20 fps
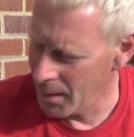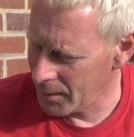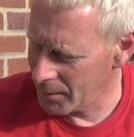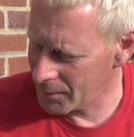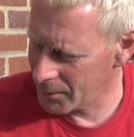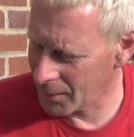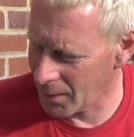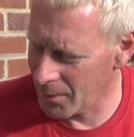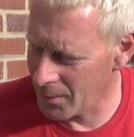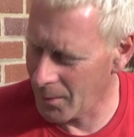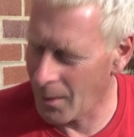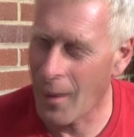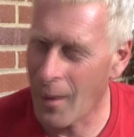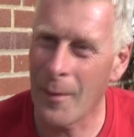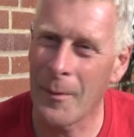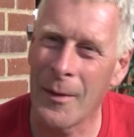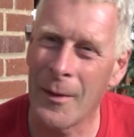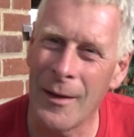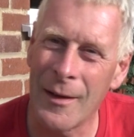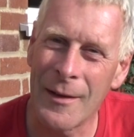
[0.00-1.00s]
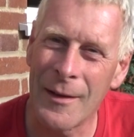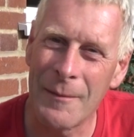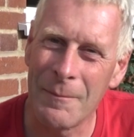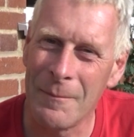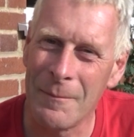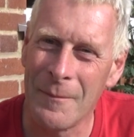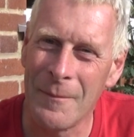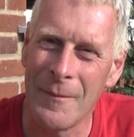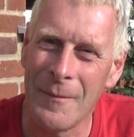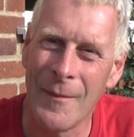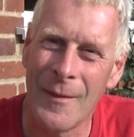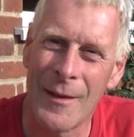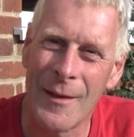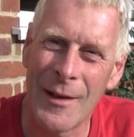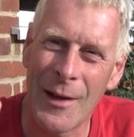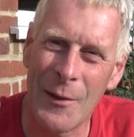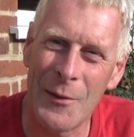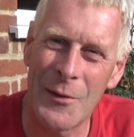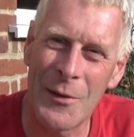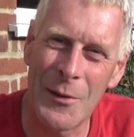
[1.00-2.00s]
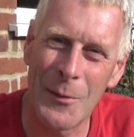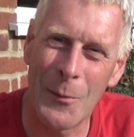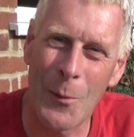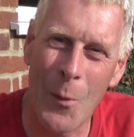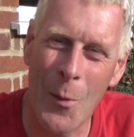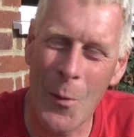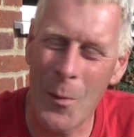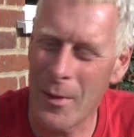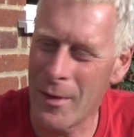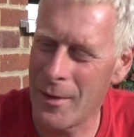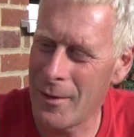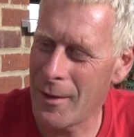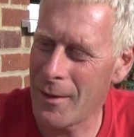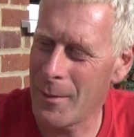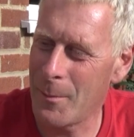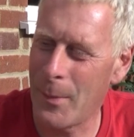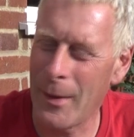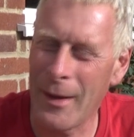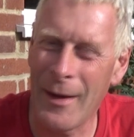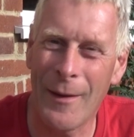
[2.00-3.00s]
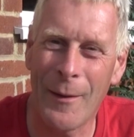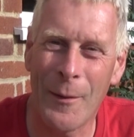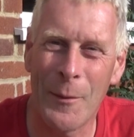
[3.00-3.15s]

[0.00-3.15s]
So I'm gonna toast you all with another beer.